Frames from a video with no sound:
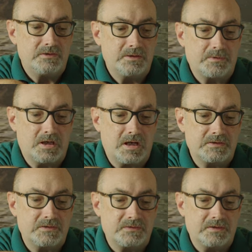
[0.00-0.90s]

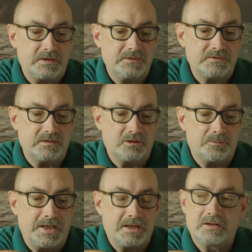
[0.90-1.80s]
Subconsciously, as I
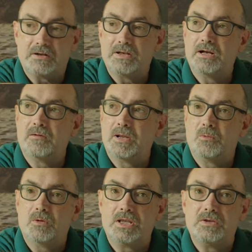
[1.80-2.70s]
look back on it now, I
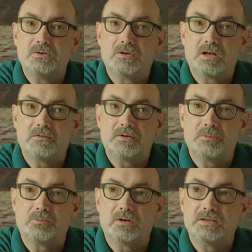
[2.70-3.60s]
went into kind of a
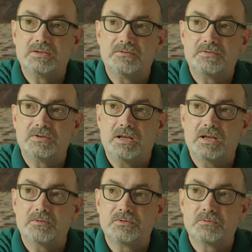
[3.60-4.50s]
depressive
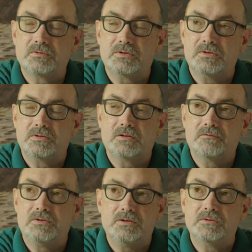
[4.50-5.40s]
state. I was really
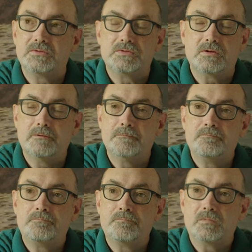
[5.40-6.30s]
confused
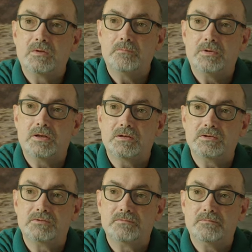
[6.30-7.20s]

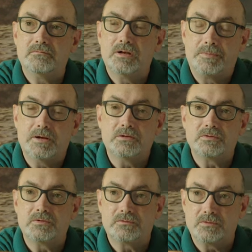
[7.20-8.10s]
because my
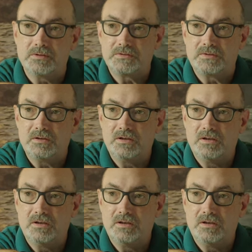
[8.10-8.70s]
parents are divorced.